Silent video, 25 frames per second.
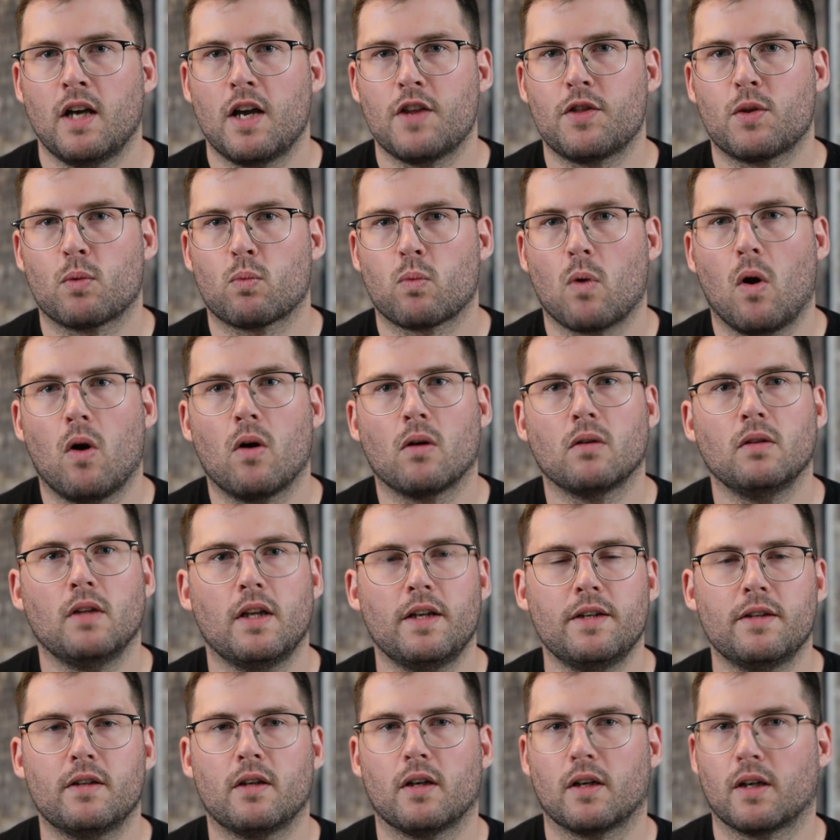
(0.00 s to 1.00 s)
At the wrong
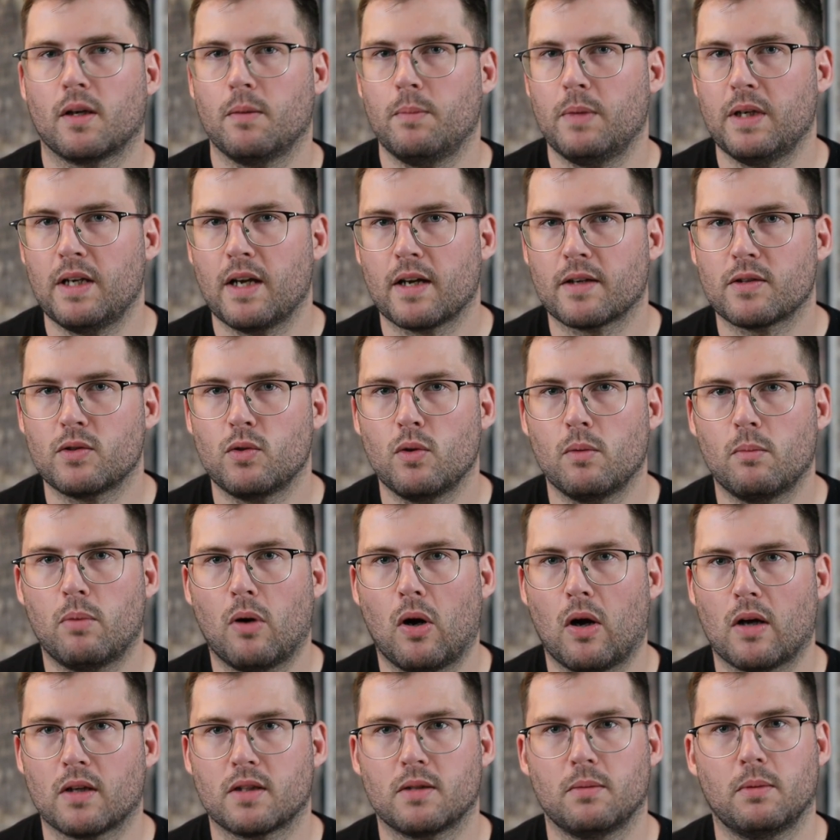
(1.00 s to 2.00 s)
lender, it can be next to
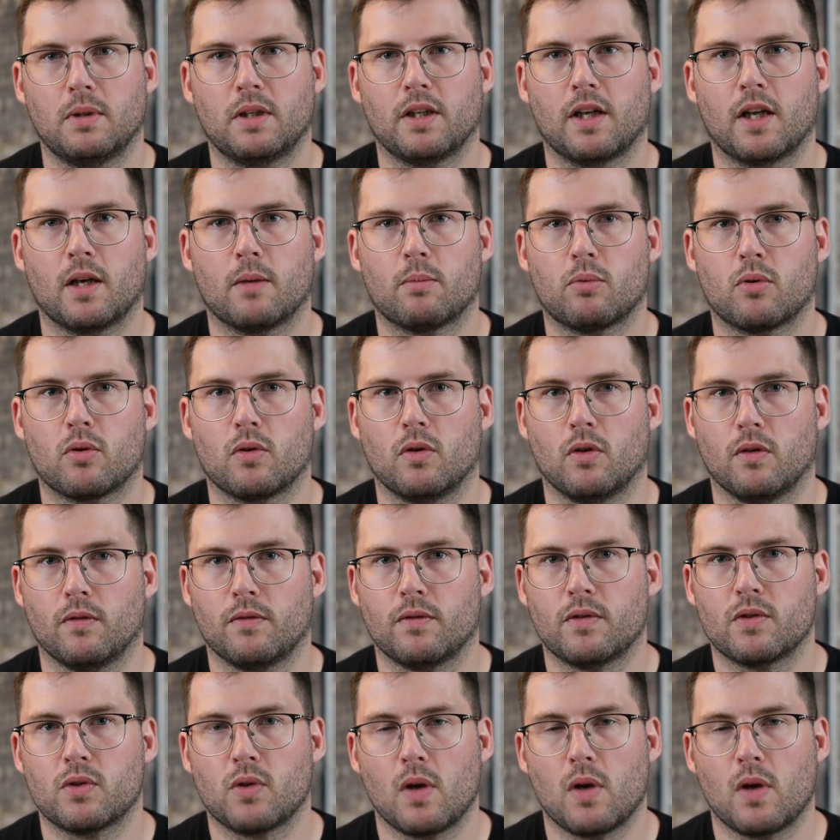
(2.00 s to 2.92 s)
impossible to get approved,